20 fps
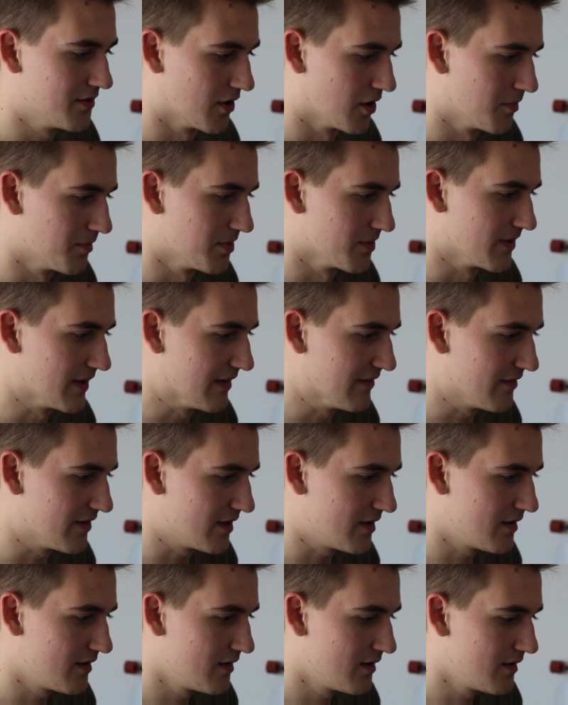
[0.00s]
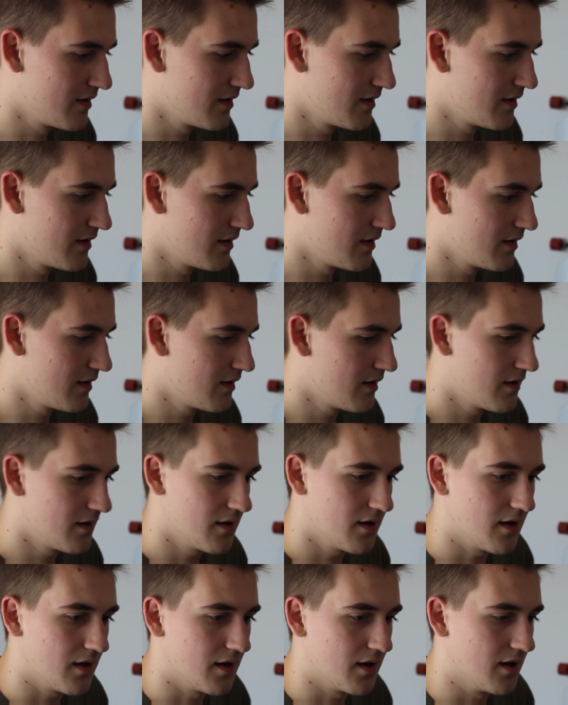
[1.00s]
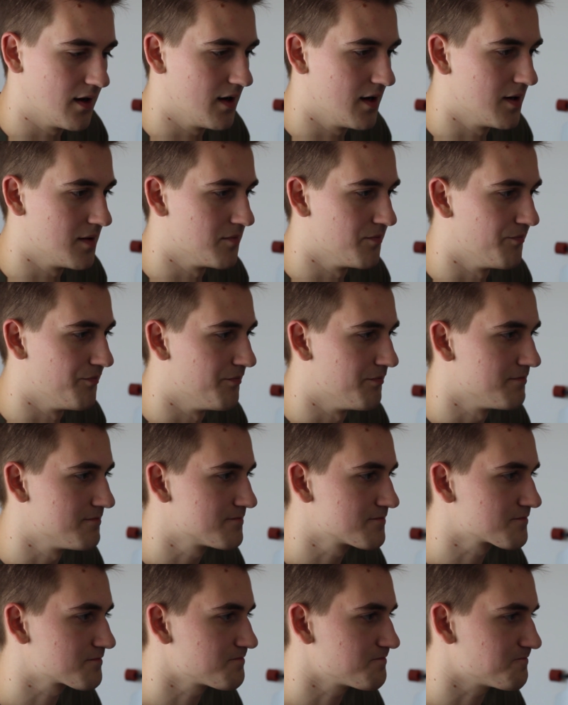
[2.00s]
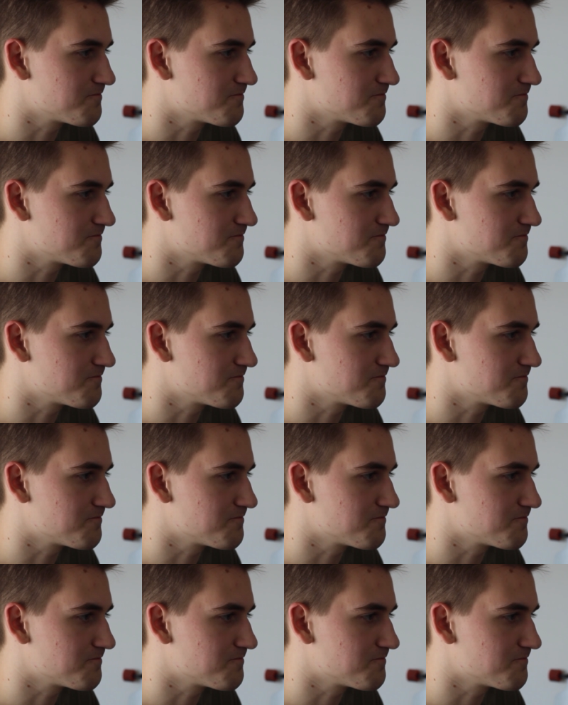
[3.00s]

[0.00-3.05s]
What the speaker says: don't believe it. And